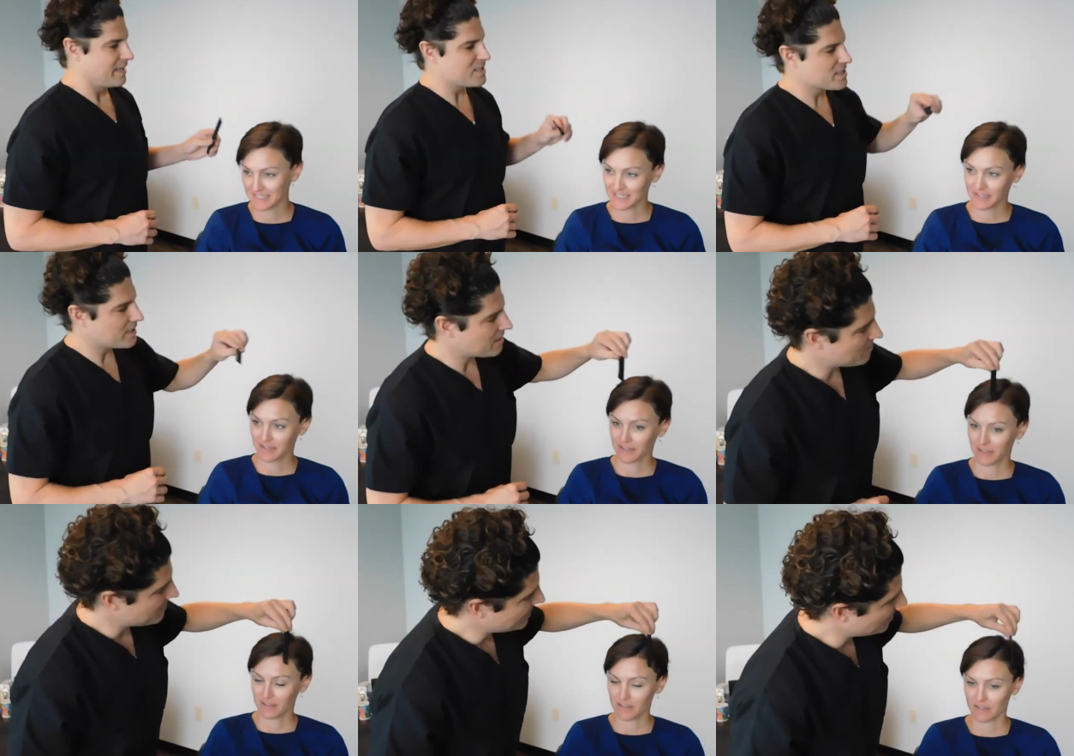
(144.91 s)
Speaker 1: It's,
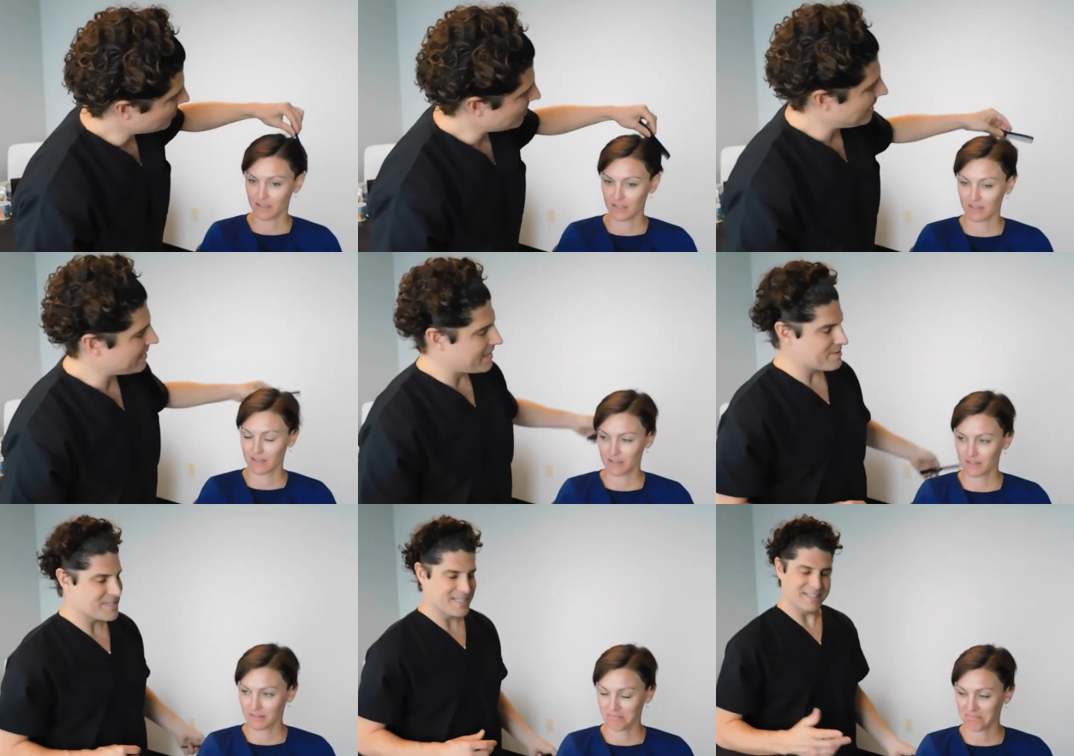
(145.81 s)
um, you know,
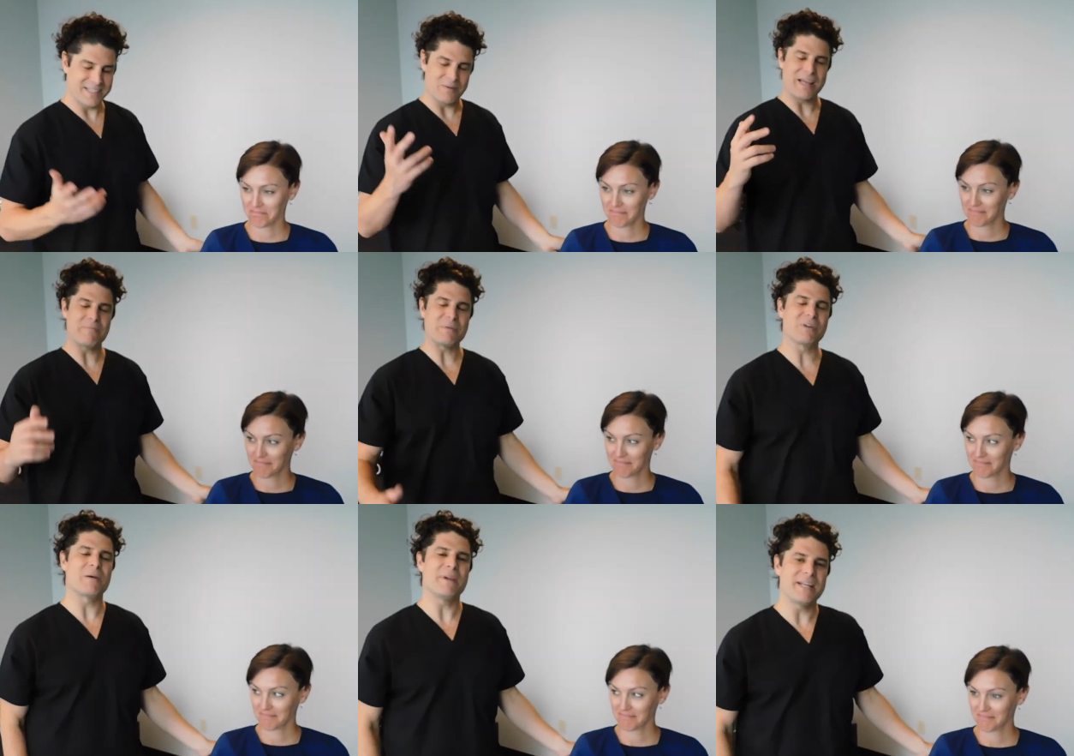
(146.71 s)
I, I, you know, we have people
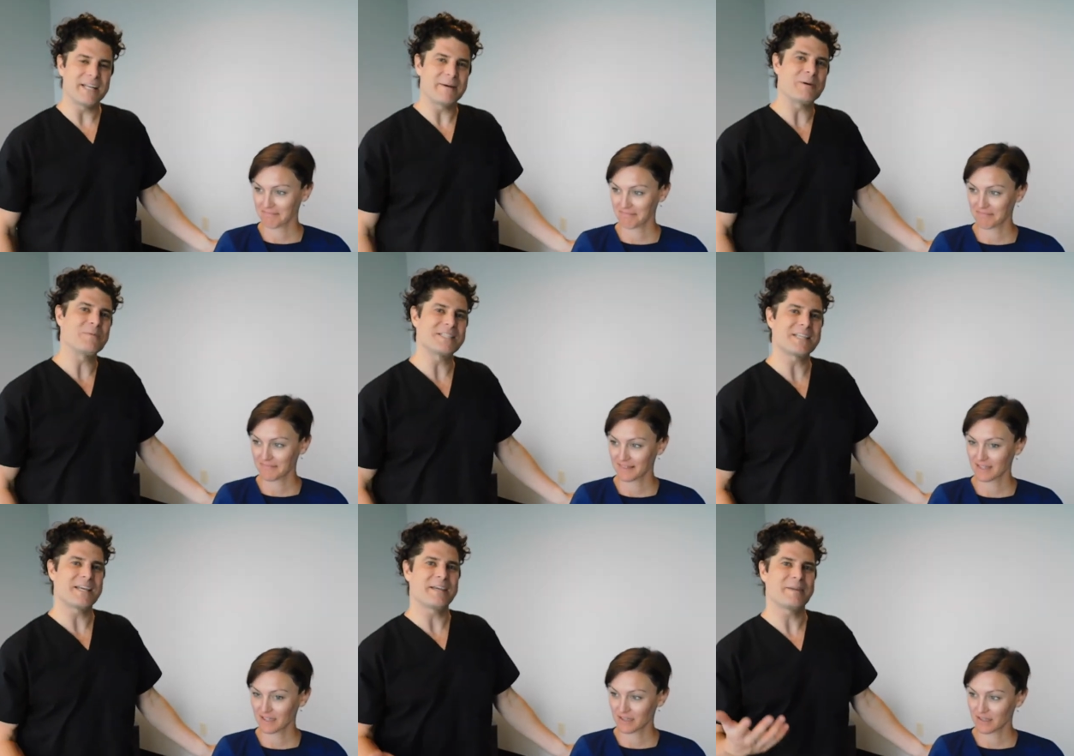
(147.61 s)
come in and I always
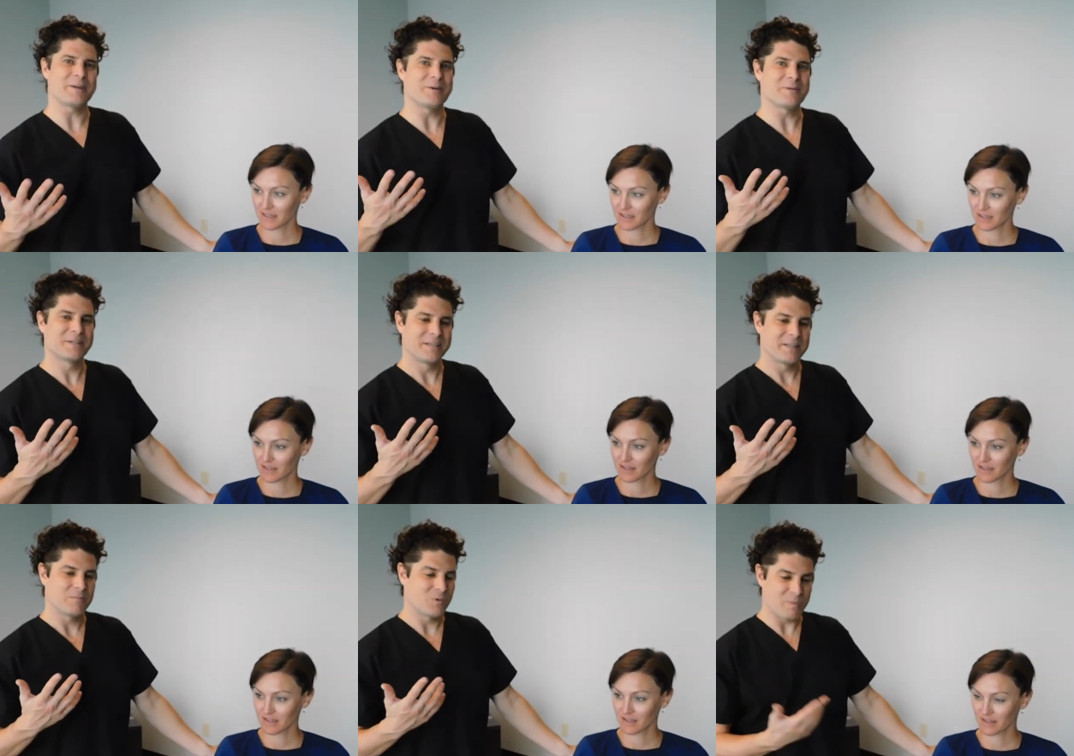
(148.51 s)
say, you know,
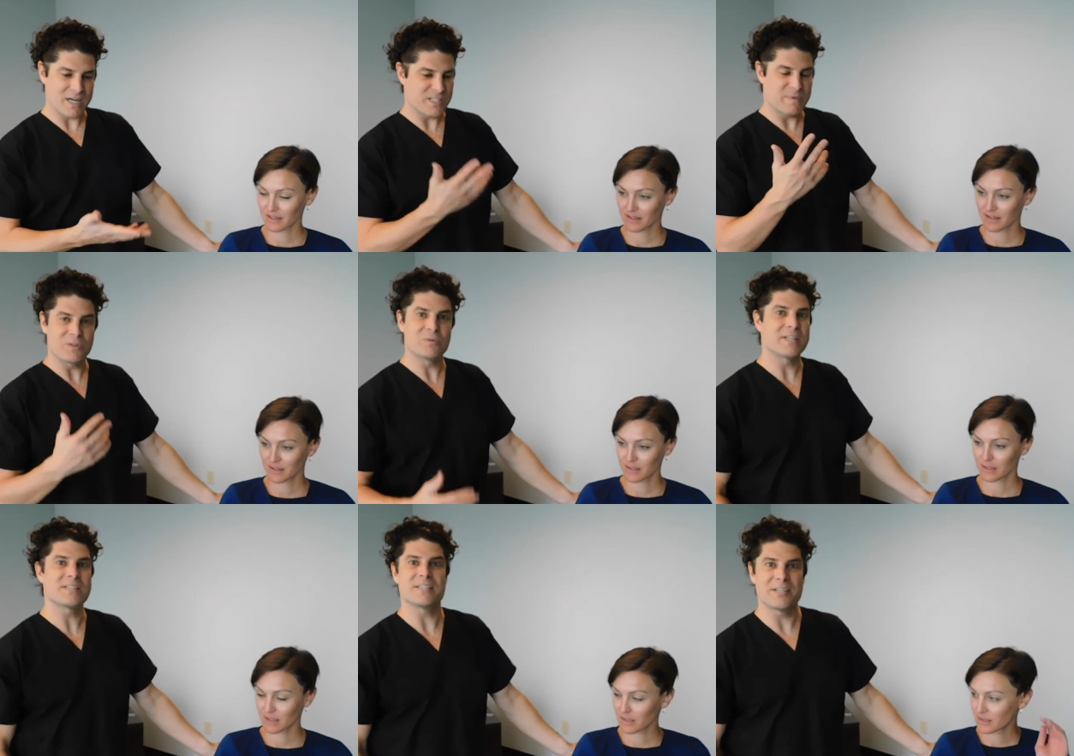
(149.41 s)
well, Bonnie's been through
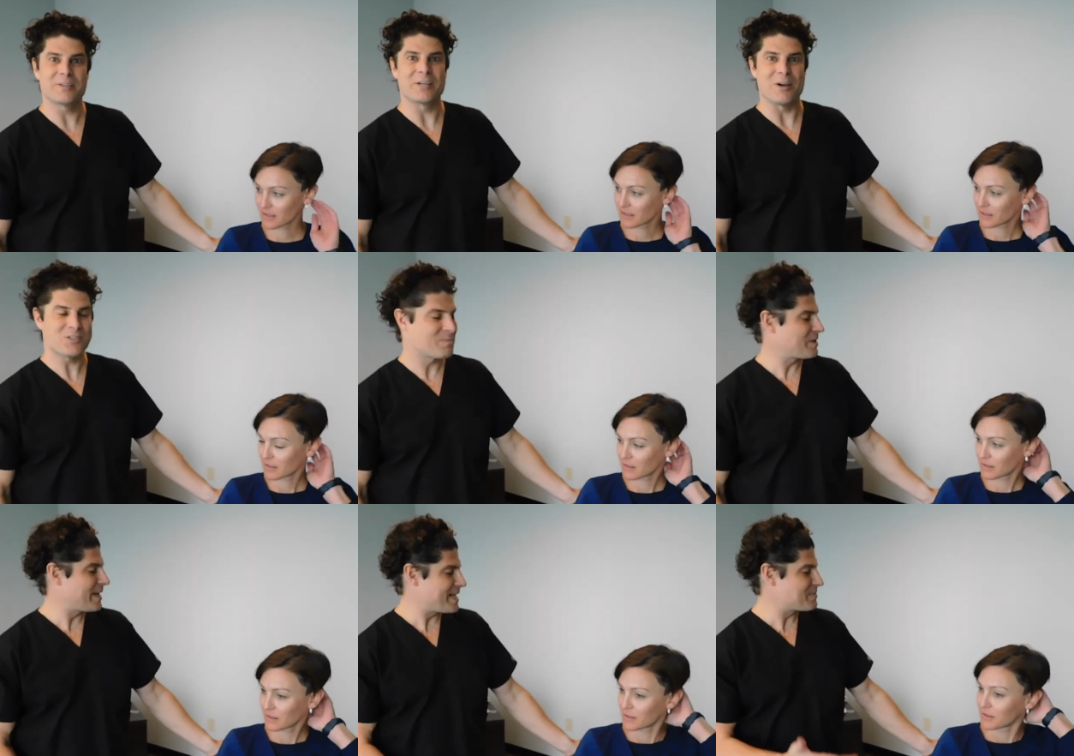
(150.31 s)
this a year ago. She
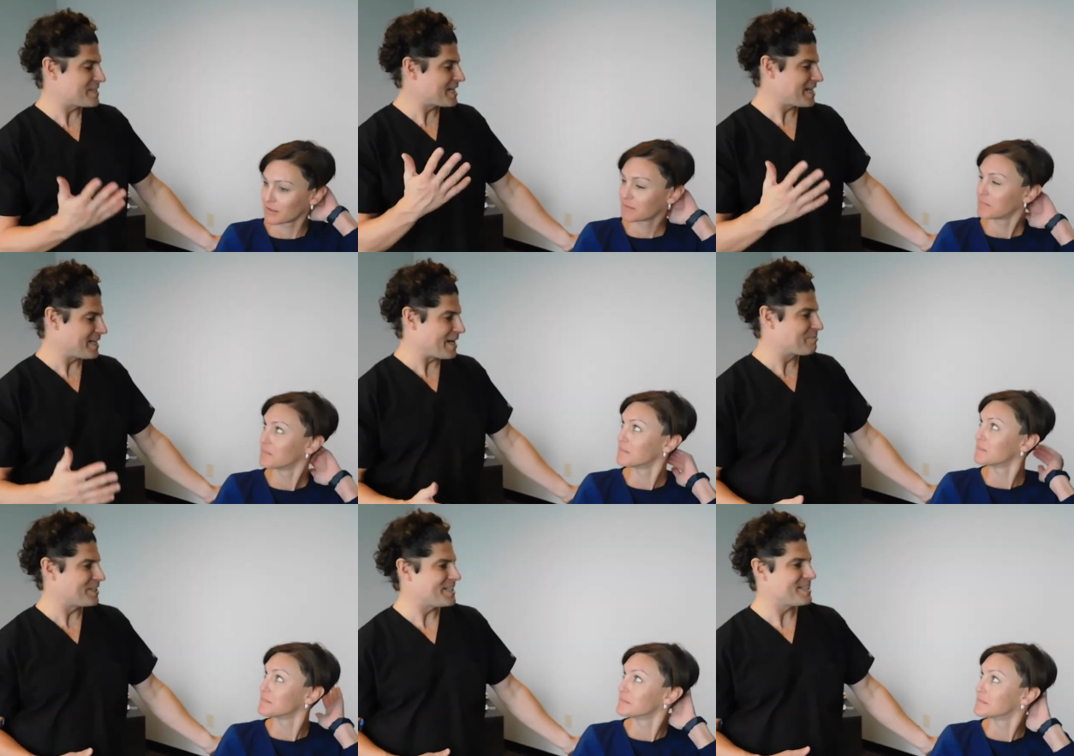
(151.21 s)
probably hates me saying
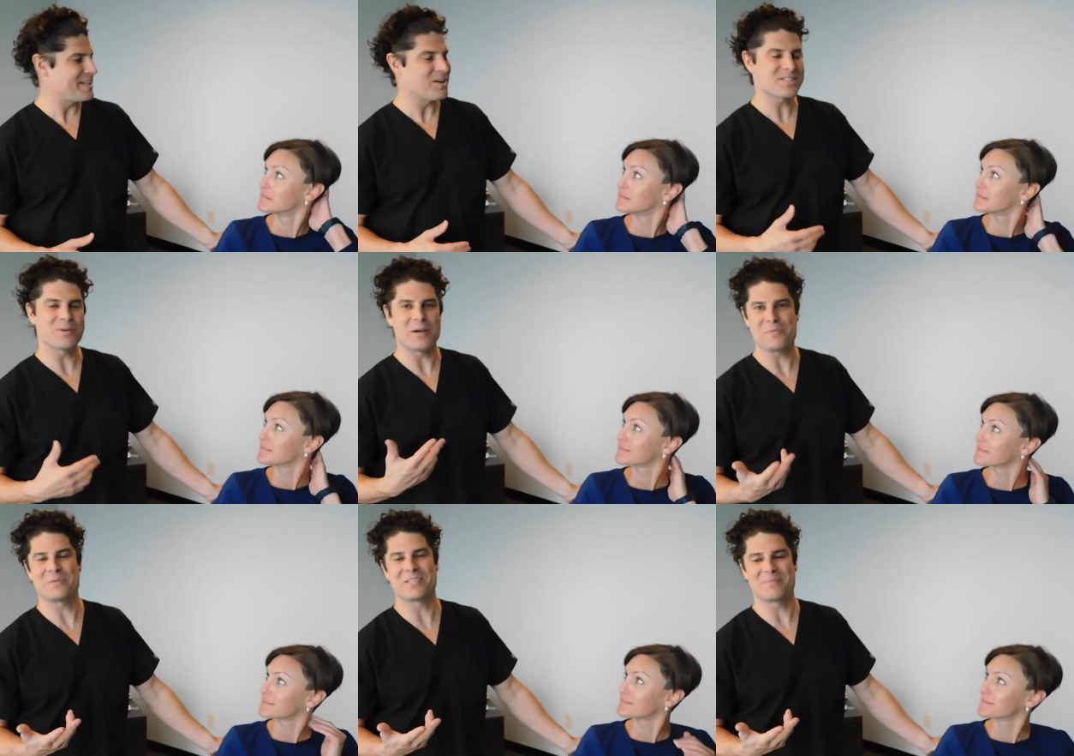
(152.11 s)
that, but it, it also
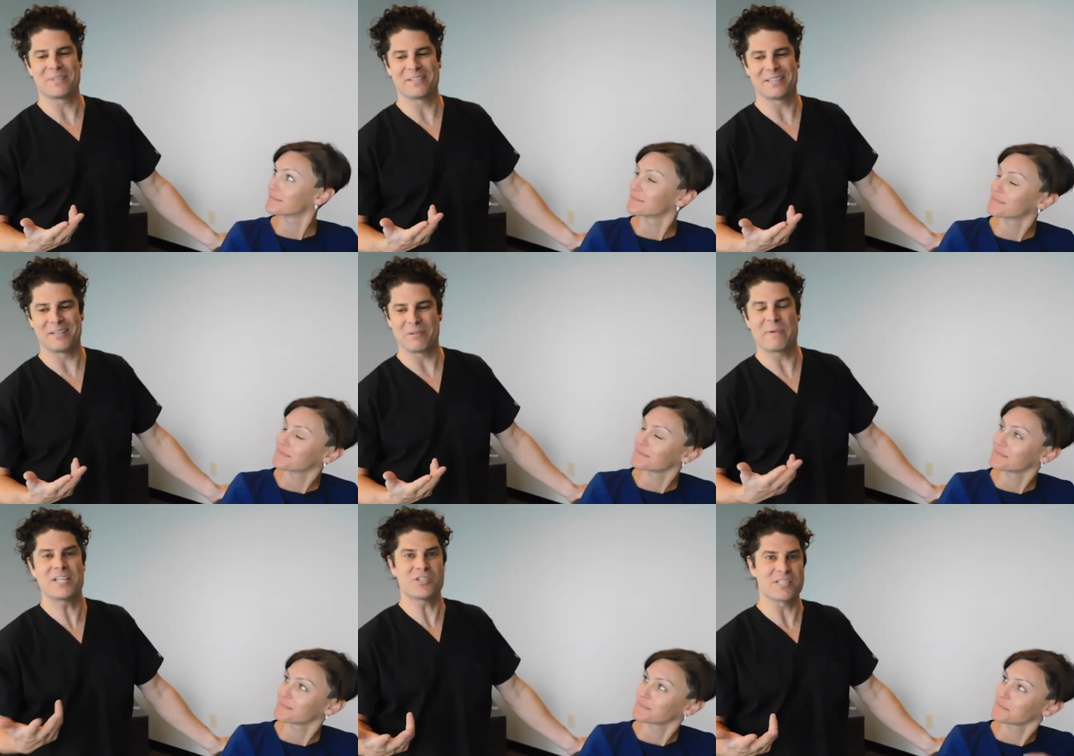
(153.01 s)
helps us with uh, with
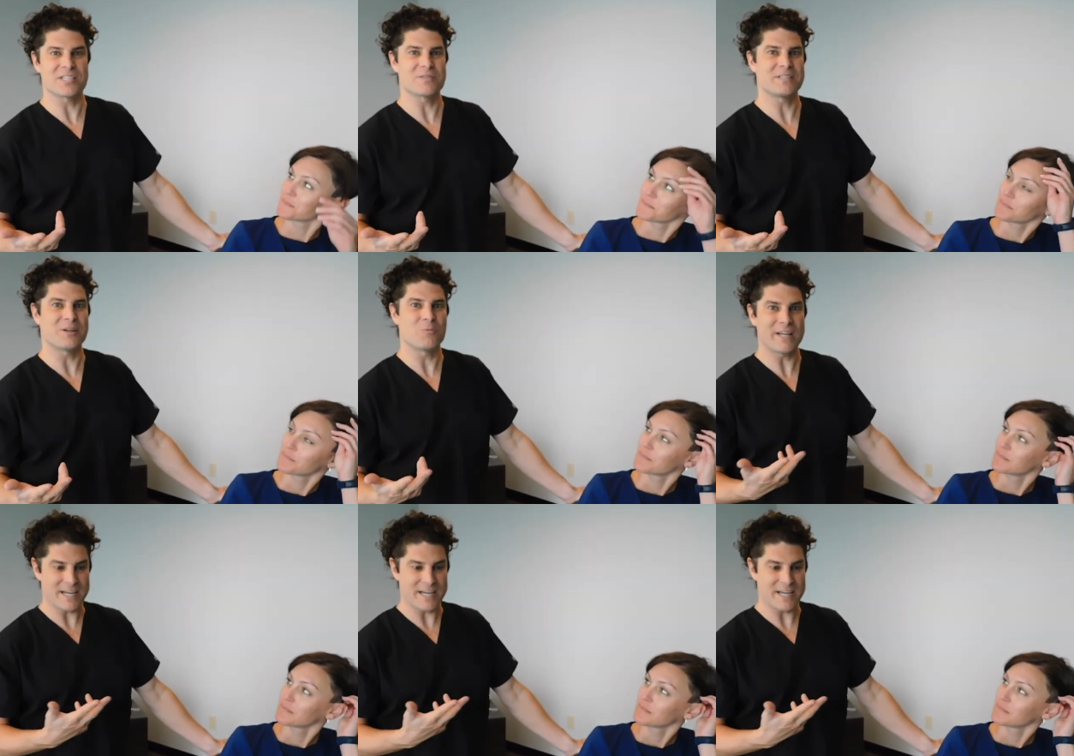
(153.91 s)
patients because, you know, we